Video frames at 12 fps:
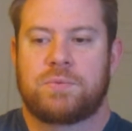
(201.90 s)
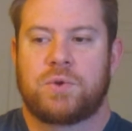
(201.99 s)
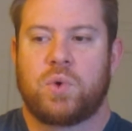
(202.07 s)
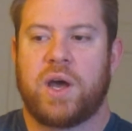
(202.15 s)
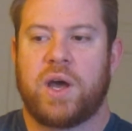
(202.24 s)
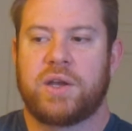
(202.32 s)

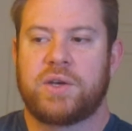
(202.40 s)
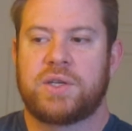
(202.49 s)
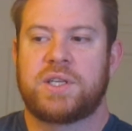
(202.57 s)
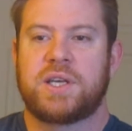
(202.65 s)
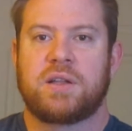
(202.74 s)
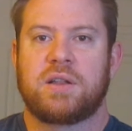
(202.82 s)
quite a good
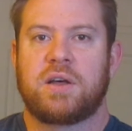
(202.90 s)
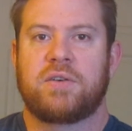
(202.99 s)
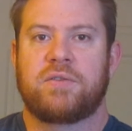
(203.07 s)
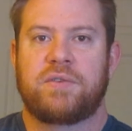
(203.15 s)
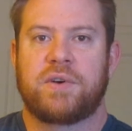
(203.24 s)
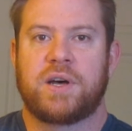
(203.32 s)
deal
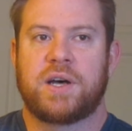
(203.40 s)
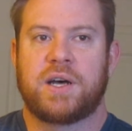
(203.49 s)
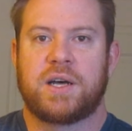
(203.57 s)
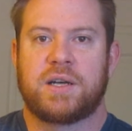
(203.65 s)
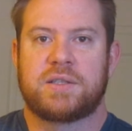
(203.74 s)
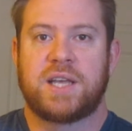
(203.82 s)

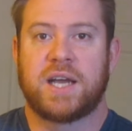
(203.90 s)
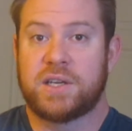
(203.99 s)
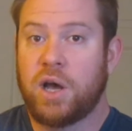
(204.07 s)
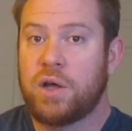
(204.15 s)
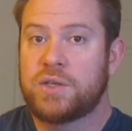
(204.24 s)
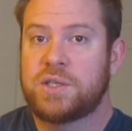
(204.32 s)
of
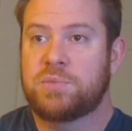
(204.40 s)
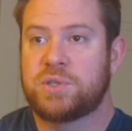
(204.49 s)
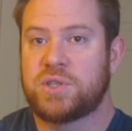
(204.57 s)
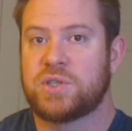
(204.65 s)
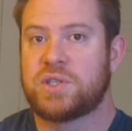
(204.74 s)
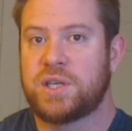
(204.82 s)
technology, but
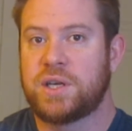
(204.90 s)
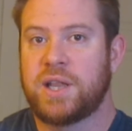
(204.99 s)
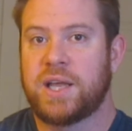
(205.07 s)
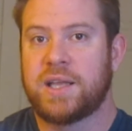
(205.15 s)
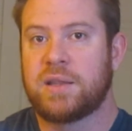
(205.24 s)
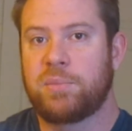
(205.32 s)
you're still
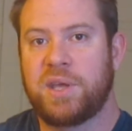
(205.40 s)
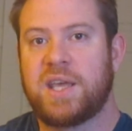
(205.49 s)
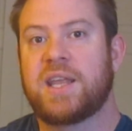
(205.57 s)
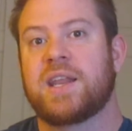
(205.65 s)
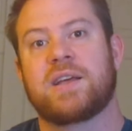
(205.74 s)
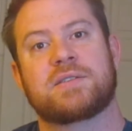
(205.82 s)
like in the
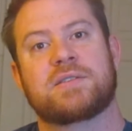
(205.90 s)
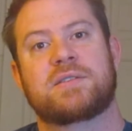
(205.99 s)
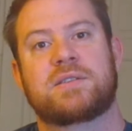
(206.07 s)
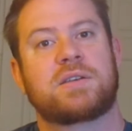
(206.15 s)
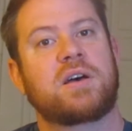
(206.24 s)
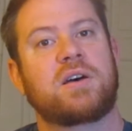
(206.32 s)

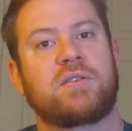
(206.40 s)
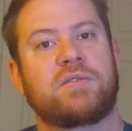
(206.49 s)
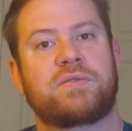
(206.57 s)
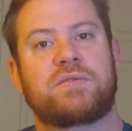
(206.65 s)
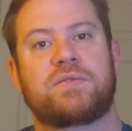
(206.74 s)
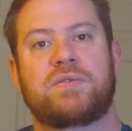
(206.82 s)
beginnings
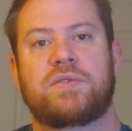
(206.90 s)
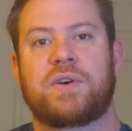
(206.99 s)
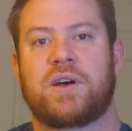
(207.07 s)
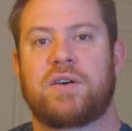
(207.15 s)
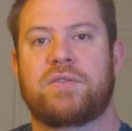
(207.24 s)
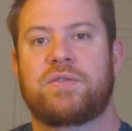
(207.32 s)
of
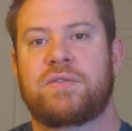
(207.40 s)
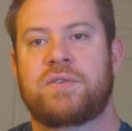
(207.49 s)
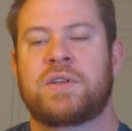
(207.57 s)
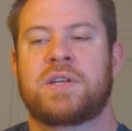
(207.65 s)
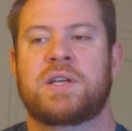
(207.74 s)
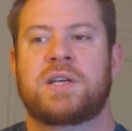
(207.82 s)
the
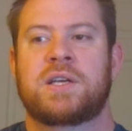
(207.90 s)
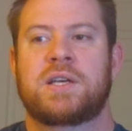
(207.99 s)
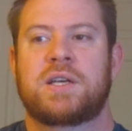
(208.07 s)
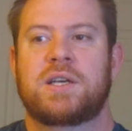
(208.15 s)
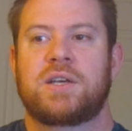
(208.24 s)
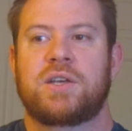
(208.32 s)

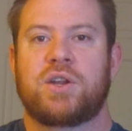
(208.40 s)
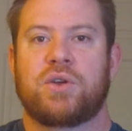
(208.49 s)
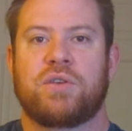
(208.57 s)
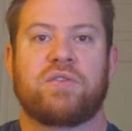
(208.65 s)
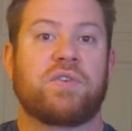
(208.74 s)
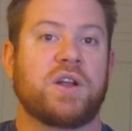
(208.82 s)

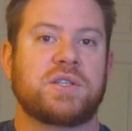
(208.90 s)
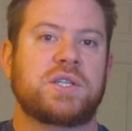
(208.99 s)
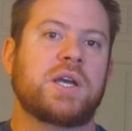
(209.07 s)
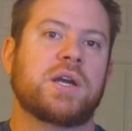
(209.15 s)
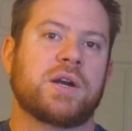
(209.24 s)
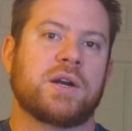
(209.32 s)

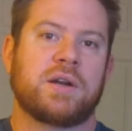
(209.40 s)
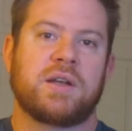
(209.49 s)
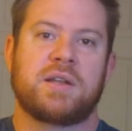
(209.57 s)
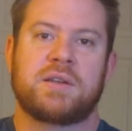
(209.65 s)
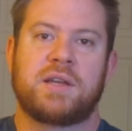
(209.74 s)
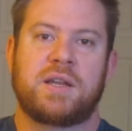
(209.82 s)
frontier,
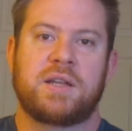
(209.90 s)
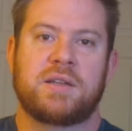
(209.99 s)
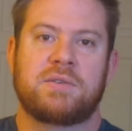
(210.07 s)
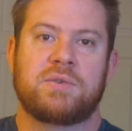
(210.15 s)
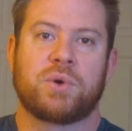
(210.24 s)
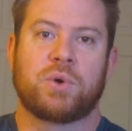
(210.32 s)
and
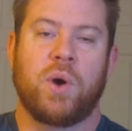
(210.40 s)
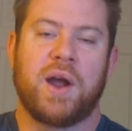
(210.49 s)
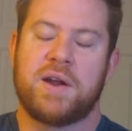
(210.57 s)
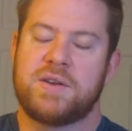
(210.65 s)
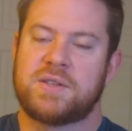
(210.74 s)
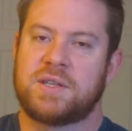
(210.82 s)
it
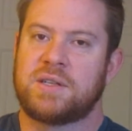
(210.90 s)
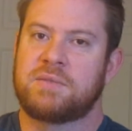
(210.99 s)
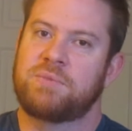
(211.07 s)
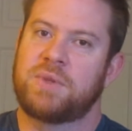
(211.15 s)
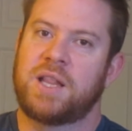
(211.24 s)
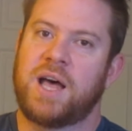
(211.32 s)
requires a
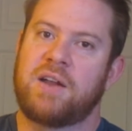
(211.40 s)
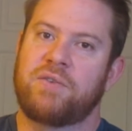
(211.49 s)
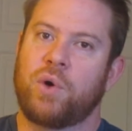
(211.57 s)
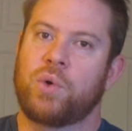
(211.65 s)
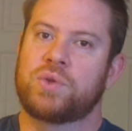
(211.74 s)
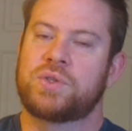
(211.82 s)
lot of
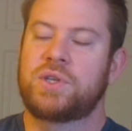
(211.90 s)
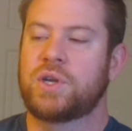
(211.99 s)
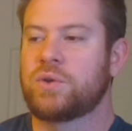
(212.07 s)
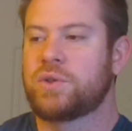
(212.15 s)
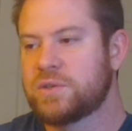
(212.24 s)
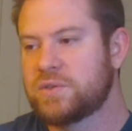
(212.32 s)
old,
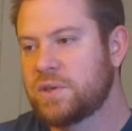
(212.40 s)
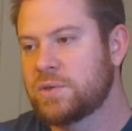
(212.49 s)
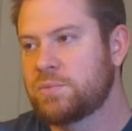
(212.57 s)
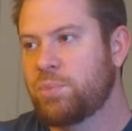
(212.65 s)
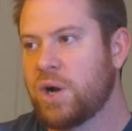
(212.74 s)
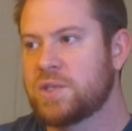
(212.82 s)
there's
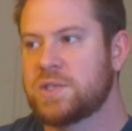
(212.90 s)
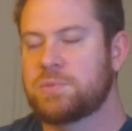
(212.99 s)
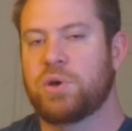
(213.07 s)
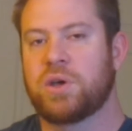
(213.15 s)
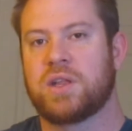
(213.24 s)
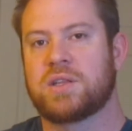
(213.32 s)
parts of this
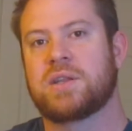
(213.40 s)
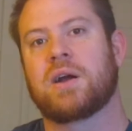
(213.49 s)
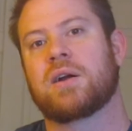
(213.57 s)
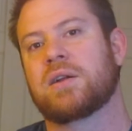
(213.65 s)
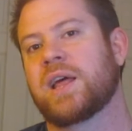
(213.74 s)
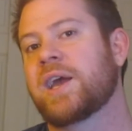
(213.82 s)
book that
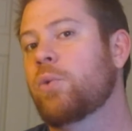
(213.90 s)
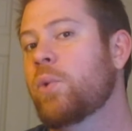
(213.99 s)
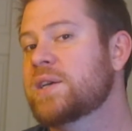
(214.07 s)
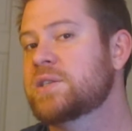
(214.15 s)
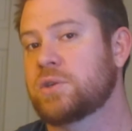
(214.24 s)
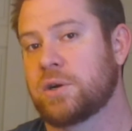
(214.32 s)
are like a
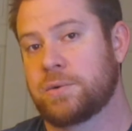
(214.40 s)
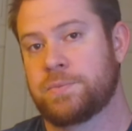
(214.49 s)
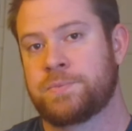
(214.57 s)
Western.